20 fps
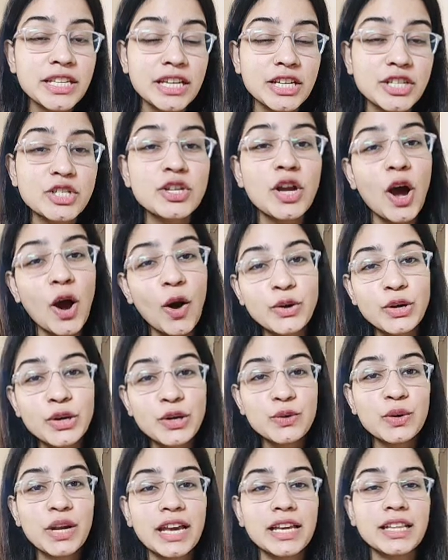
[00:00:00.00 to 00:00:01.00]
the comment section
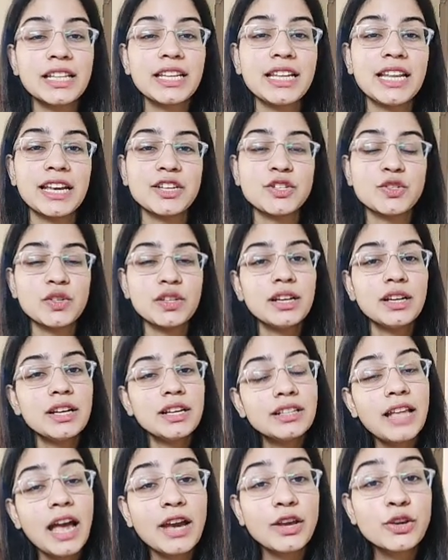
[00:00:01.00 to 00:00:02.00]
how did you like the
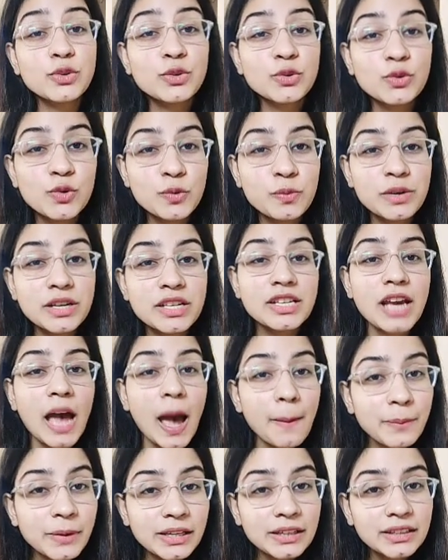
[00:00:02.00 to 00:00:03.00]
lecture. Thank you so
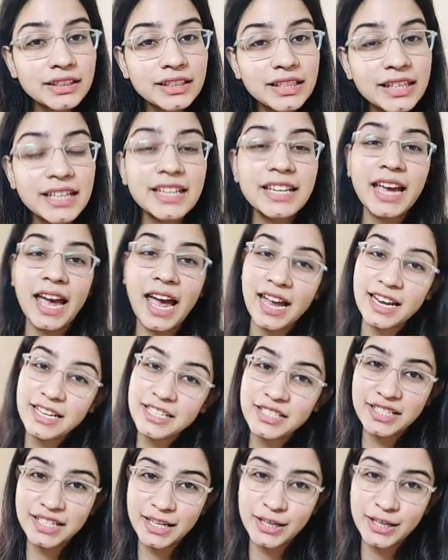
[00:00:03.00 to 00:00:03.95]
much. Happy learning